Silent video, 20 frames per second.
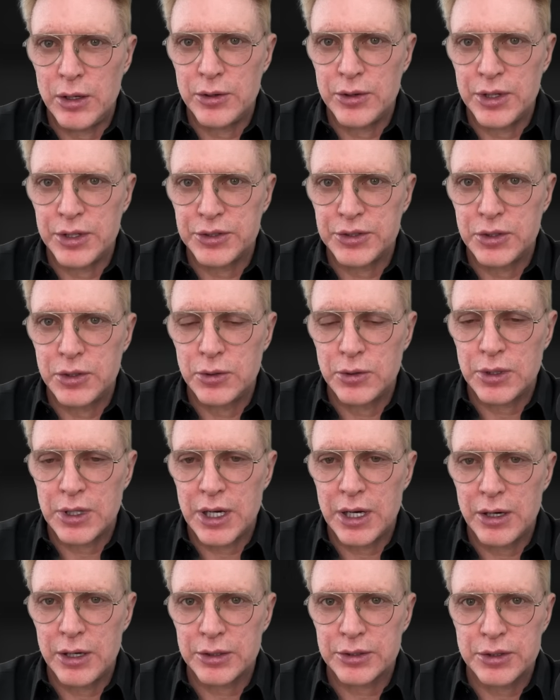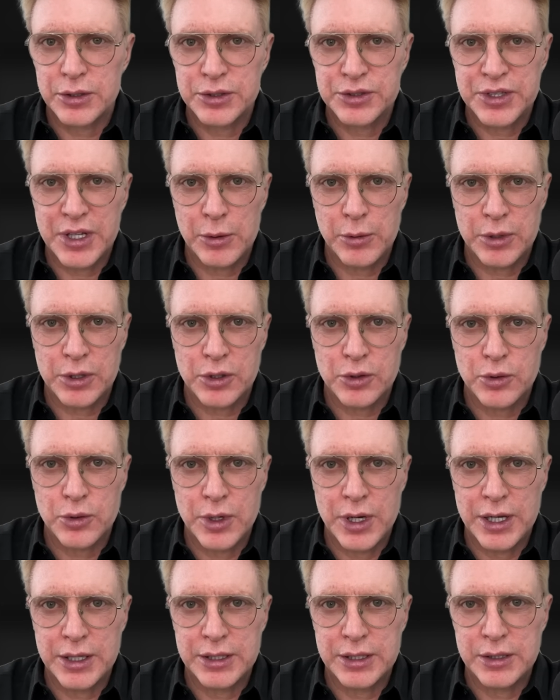the two characters that were
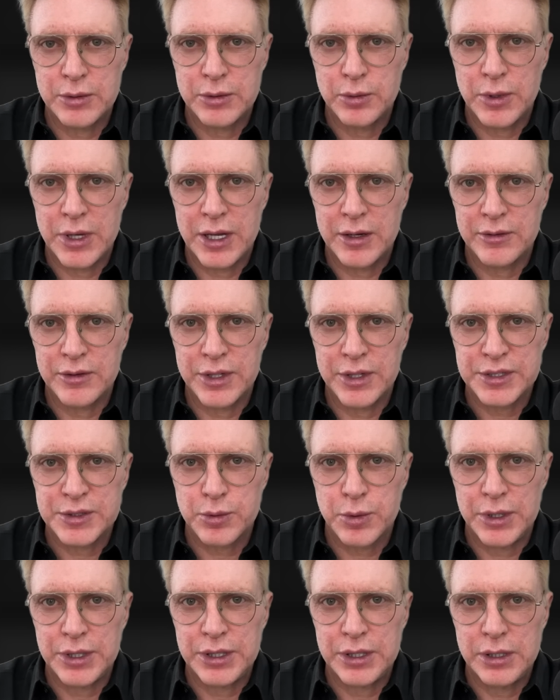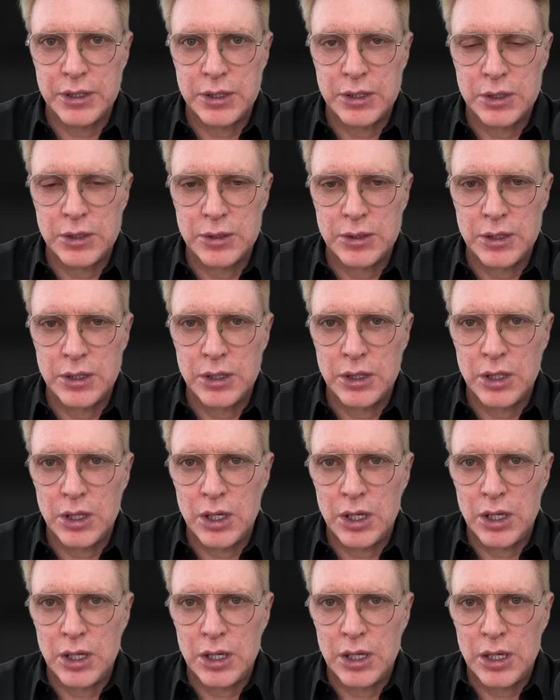created. We have this one,
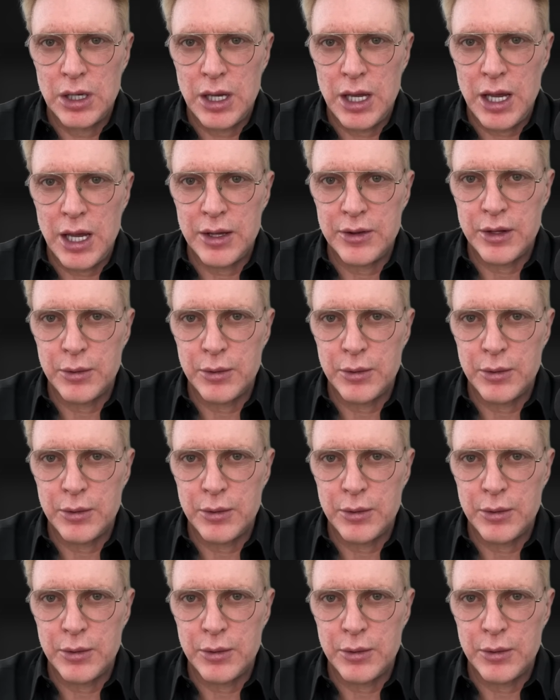and